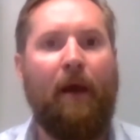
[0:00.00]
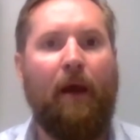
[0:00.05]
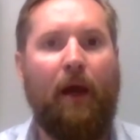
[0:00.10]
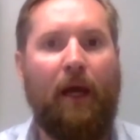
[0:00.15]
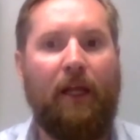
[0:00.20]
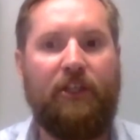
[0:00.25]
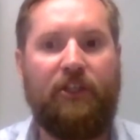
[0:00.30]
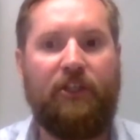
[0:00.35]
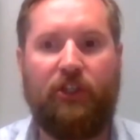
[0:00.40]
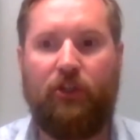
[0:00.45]

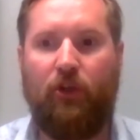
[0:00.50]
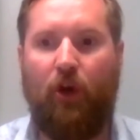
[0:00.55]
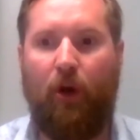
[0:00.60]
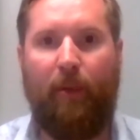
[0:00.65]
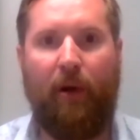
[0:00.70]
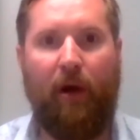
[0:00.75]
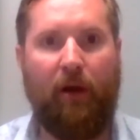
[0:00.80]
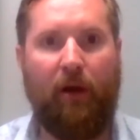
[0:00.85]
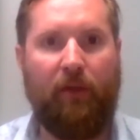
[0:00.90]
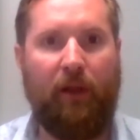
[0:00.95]
It's just
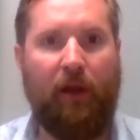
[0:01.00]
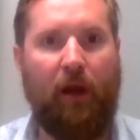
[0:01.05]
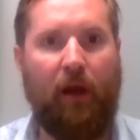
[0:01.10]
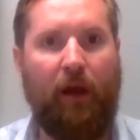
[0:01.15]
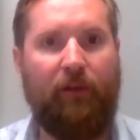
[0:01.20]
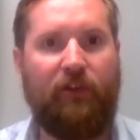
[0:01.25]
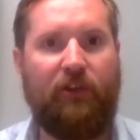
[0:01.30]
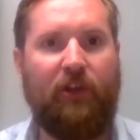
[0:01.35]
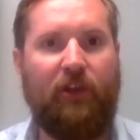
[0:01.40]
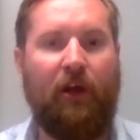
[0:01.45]
not part of their
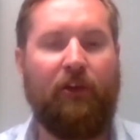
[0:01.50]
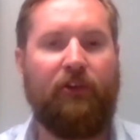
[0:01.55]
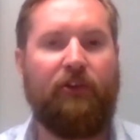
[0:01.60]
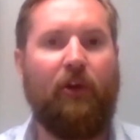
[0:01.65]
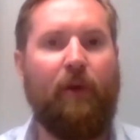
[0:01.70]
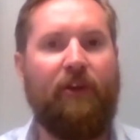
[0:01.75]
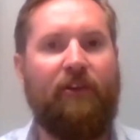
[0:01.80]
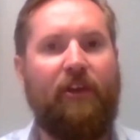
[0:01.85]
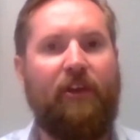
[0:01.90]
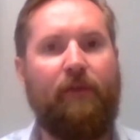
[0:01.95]
lifestyle.
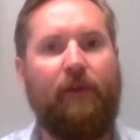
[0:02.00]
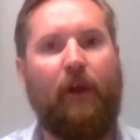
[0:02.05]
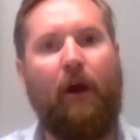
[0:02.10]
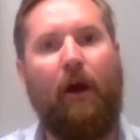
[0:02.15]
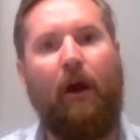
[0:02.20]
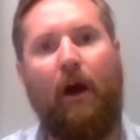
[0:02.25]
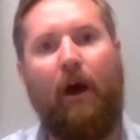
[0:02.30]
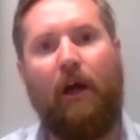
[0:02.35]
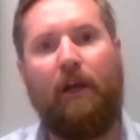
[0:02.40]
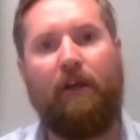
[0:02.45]
So it's even
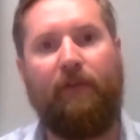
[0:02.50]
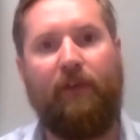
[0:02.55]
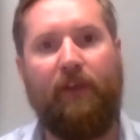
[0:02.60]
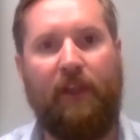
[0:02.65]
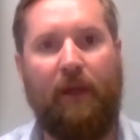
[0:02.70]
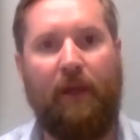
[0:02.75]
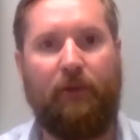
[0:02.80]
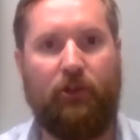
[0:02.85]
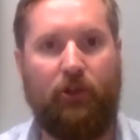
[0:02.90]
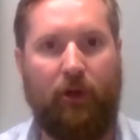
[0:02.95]
harder for
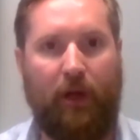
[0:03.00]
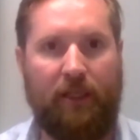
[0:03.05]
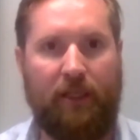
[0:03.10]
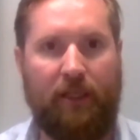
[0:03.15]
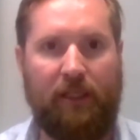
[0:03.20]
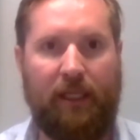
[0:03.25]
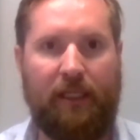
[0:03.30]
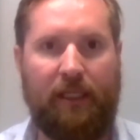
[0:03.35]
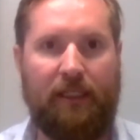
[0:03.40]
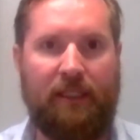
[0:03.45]
them to
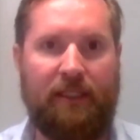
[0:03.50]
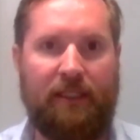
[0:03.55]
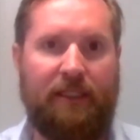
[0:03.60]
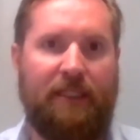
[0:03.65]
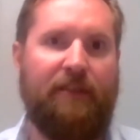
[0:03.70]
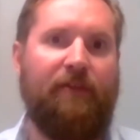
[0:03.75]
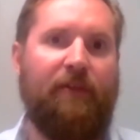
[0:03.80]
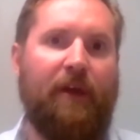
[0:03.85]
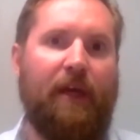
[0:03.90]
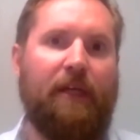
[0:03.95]
translate these
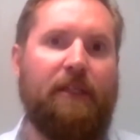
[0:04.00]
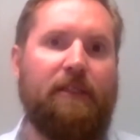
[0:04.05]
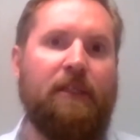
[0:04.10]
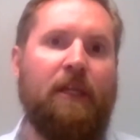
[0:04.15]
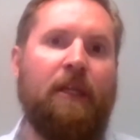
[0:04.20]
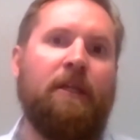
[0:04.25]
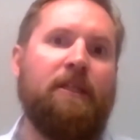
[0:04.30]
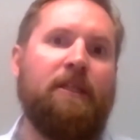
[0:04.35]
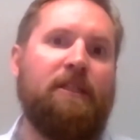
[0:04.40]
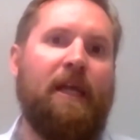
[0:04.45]
defects
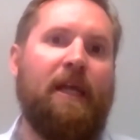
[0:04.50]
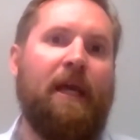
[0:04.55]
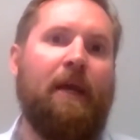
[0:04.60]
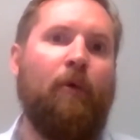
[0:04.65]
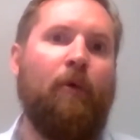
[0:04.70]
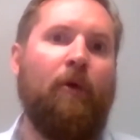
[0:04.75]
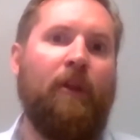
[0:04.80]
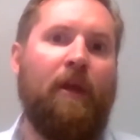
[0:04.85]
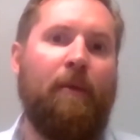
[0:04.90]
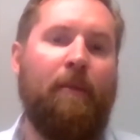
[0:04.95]
and
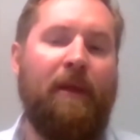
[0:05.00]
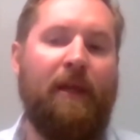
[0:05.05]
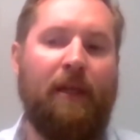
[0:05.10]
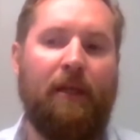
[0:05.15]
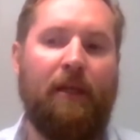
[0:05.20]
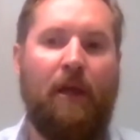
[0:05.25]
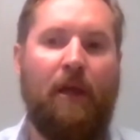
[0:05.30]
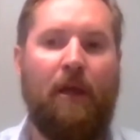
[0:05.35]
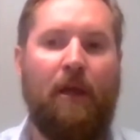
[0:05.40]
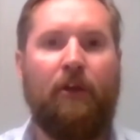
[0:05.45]
understand what they mean.